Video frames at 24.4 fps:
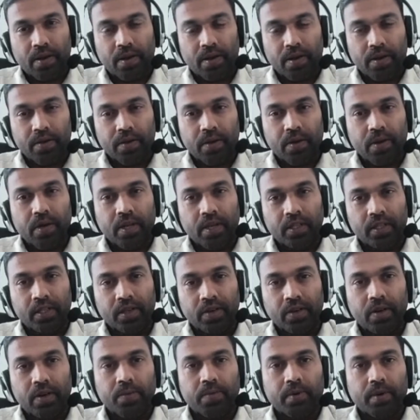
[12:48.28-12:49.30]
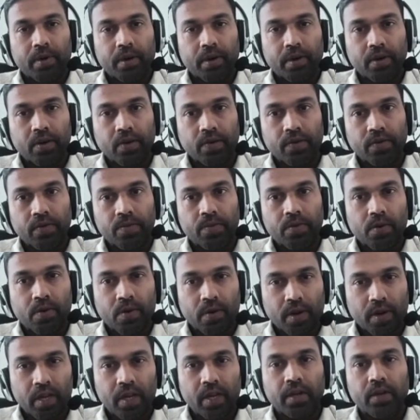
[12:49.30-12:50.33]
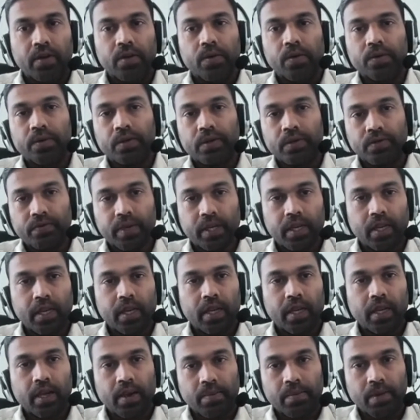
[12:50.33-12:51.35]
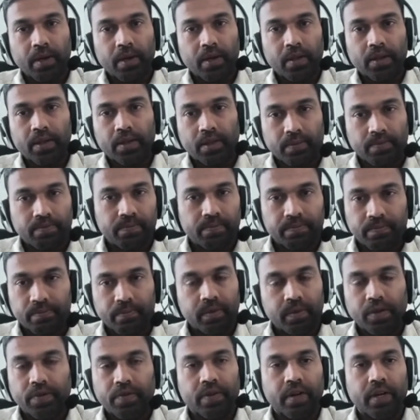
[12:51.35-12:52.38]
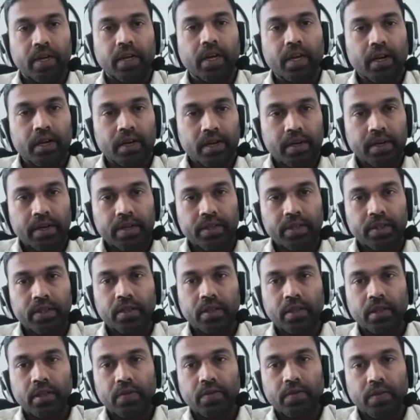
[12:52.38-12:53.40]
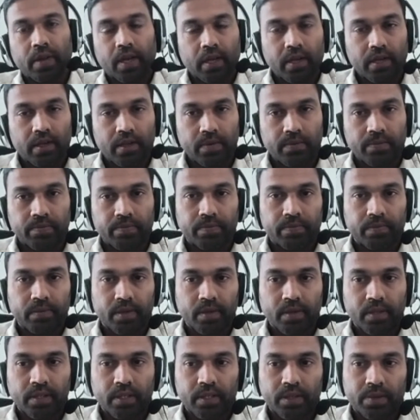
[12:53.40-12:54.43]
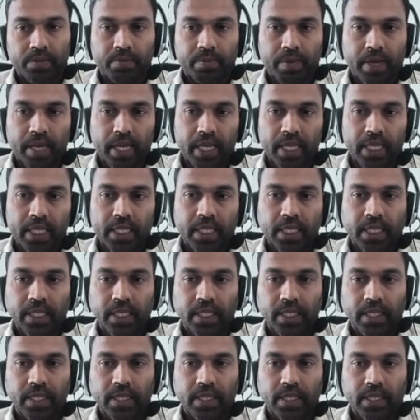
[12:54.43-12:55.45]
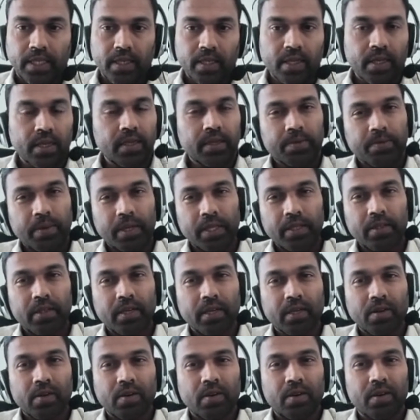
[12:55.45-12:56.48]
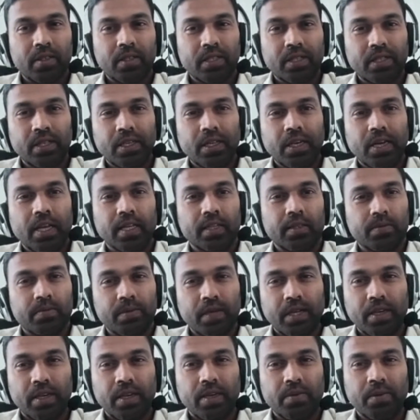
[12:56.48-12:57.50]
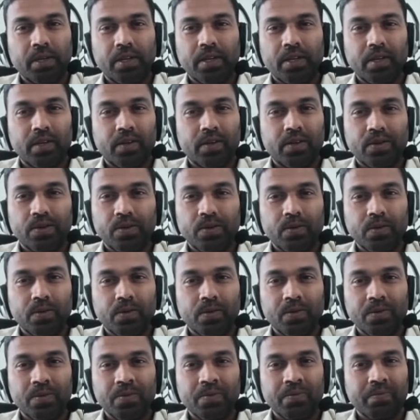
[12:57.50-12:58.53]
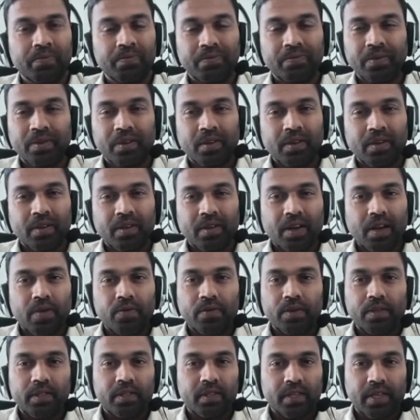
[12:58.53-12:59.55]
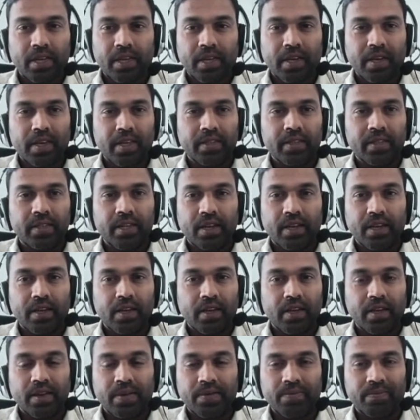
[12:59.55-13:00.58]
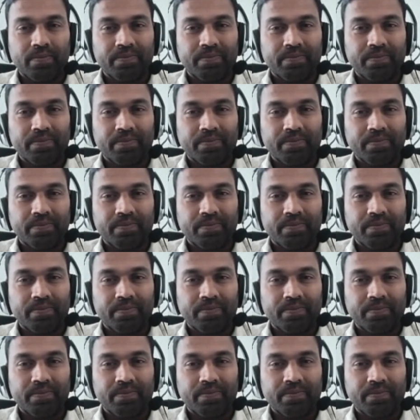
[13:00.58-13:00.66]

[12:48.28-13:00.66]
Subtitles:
You are touching on a point of more inclusivity among the different countries. In fact, space technology has been limited to, I would say, less than a